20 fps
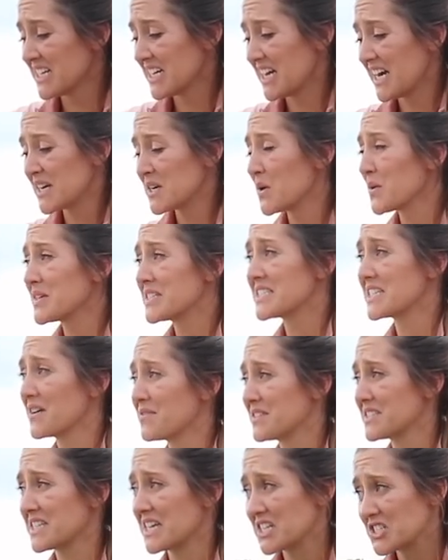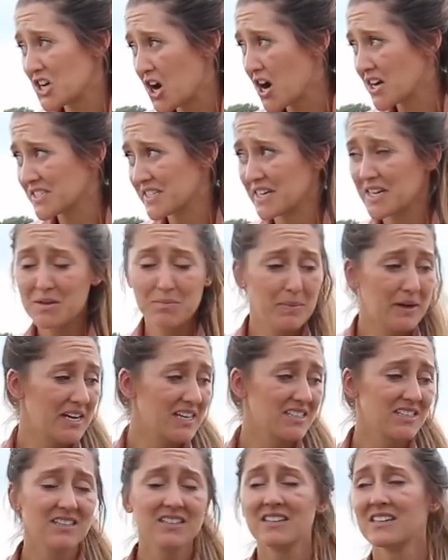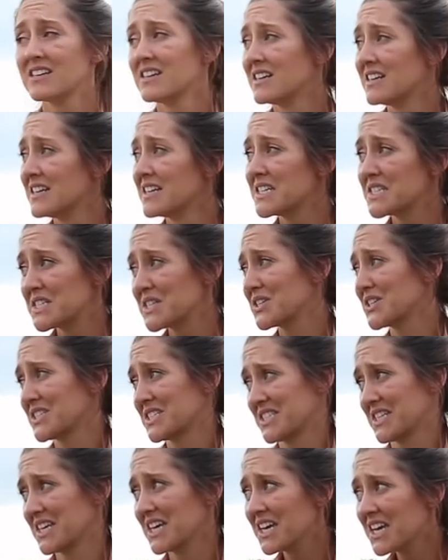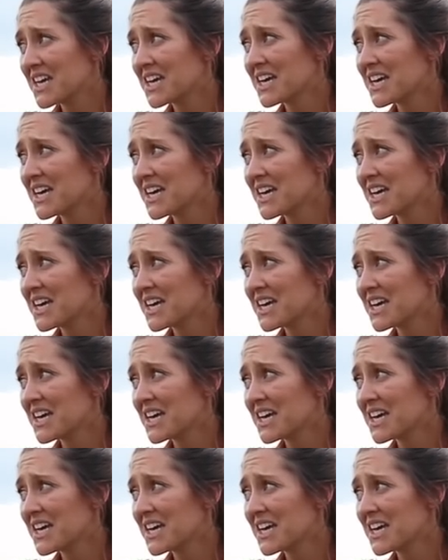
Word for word: I know this stuff is like toxic, but seriously.